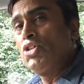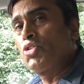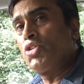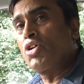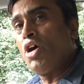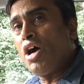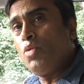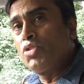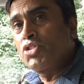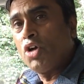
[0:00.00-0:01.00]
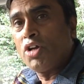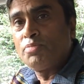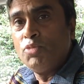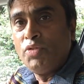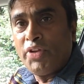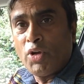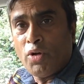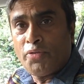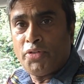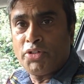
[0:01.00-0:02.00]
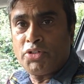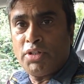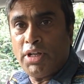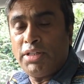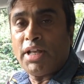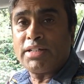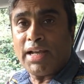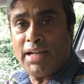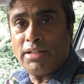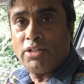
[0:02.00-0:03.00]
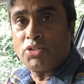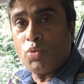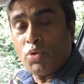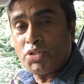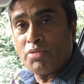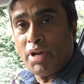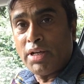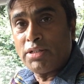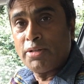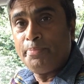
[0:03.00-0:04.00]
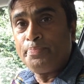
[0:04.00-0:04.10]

so the car would start moving off in that angle towards the right.